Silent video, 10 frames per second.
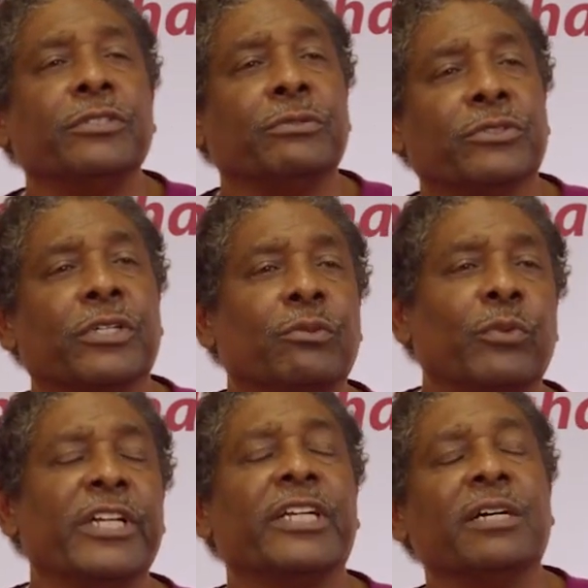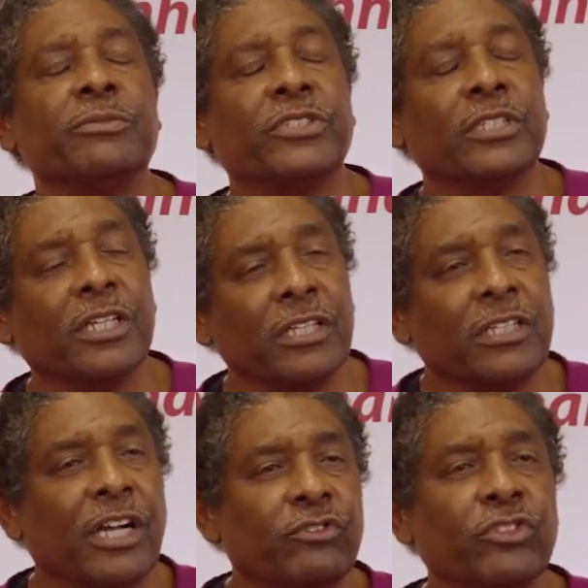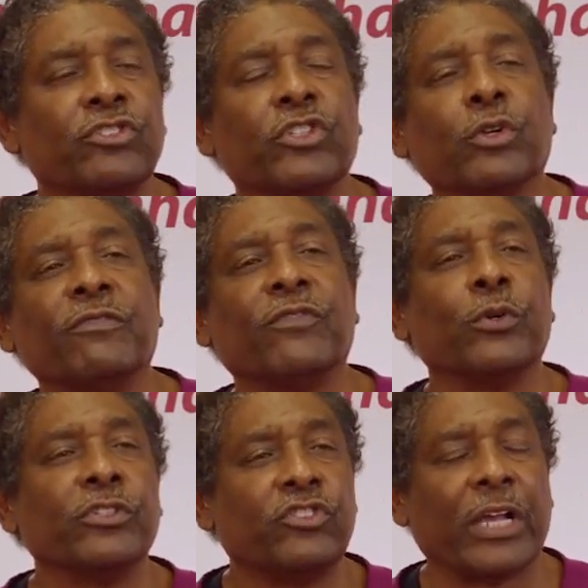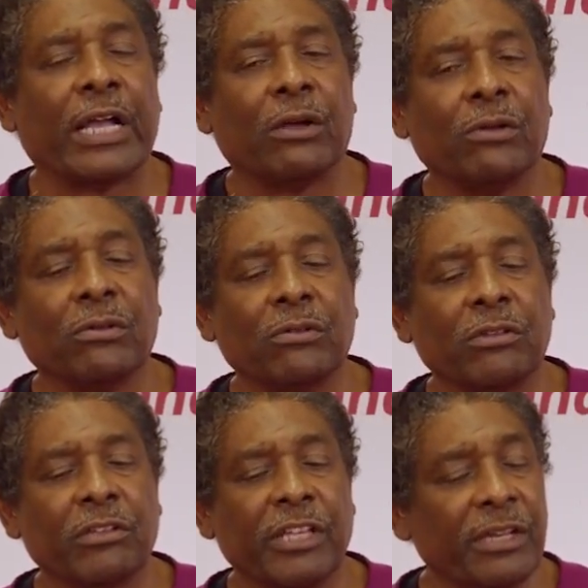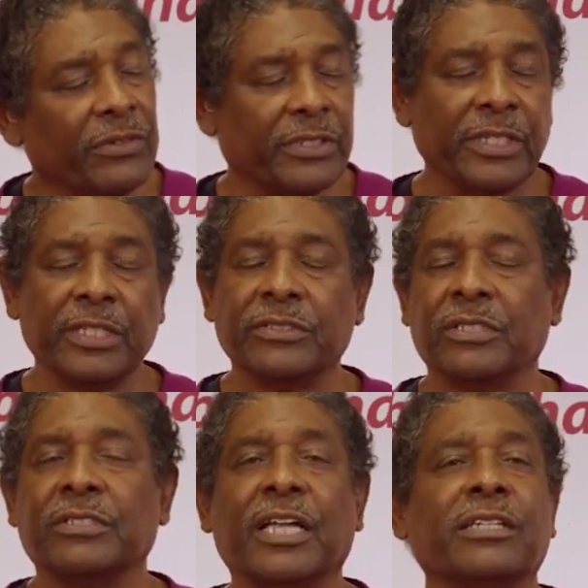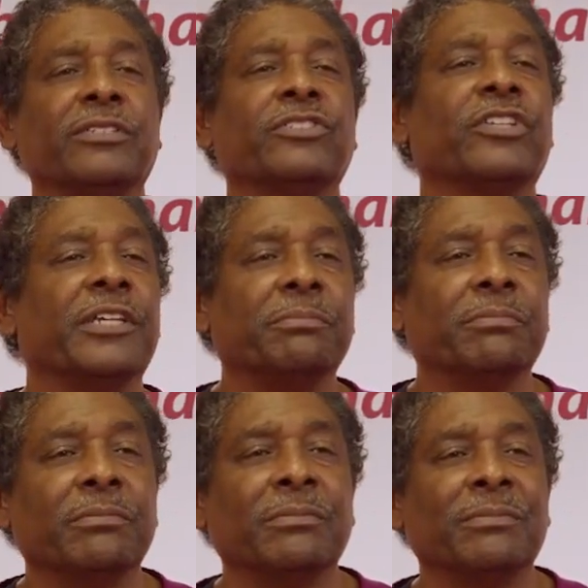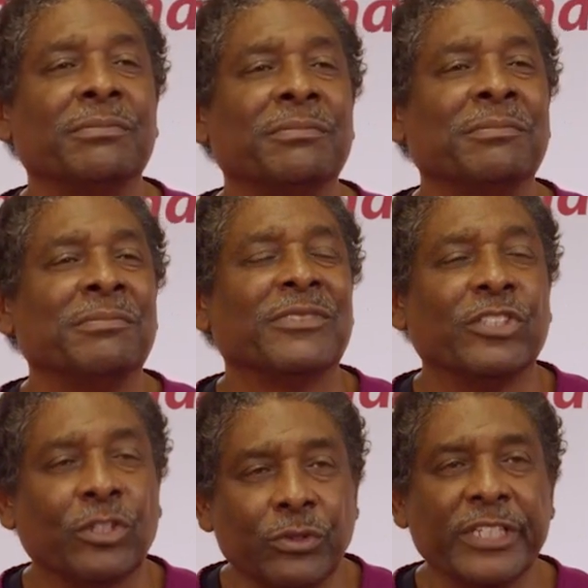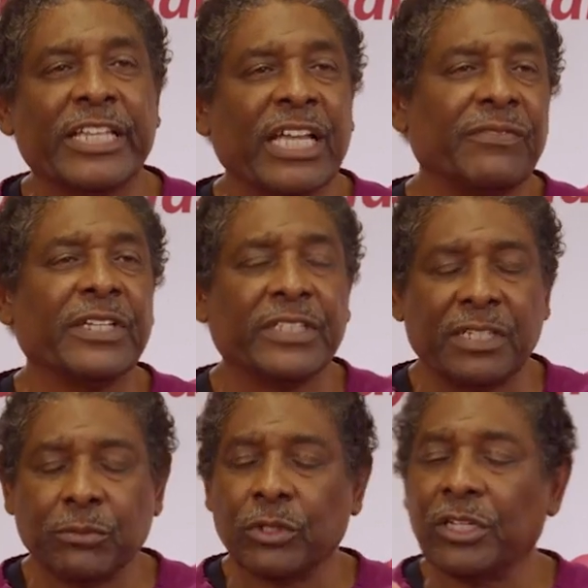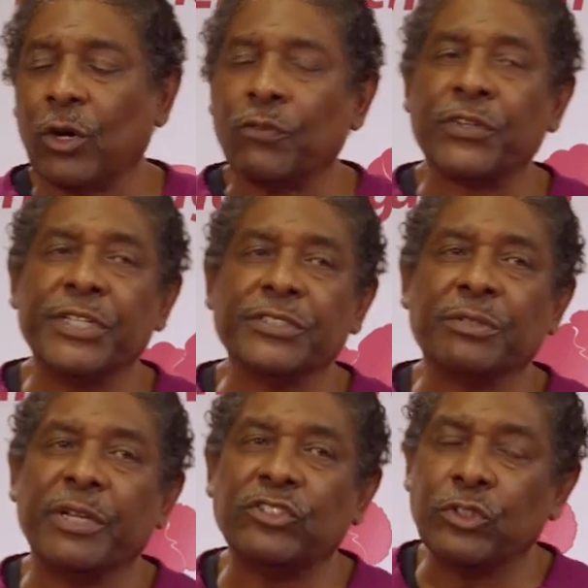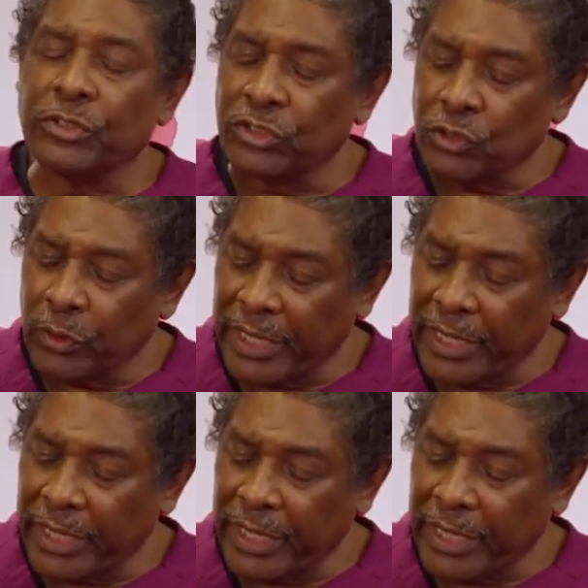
news. When it comes to unconscious choking for a child, everything is exactly the same. The only caveat that I'm going to offer here is to make sure that your